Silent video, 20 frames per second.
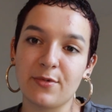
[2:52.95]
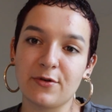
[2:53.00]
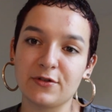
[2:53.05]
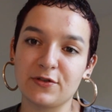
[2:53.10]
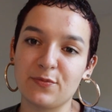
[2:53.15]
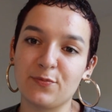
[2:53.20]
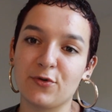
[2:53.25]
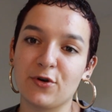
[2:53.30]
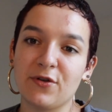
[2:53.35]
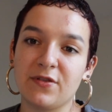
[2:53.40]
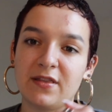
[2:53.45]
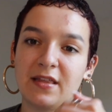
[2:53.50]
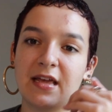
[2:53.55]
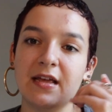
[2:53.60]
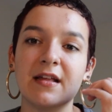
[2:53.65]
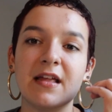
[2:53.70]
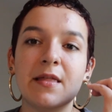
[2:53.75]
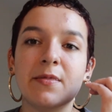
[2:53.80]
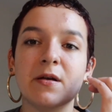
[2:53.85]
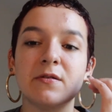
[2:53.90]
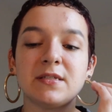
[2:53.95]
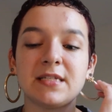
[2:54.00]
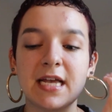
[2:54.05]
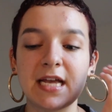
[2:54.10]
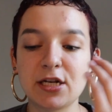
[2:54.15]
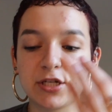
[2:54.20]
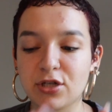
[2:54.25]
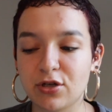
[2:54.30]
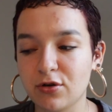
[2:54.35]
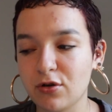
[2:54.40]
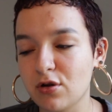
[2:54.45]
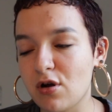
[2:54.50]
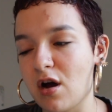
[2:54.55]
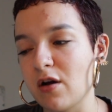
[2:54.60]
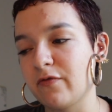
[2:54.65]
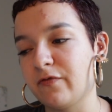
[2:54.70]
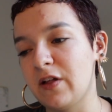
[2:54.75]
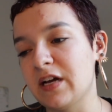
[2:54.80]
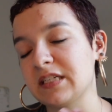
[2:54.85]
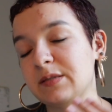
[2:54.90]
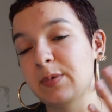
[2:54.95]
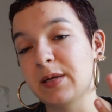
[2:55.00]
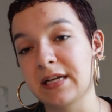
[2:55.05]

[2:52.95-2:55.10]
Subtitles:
most important thing in those internal conflicts,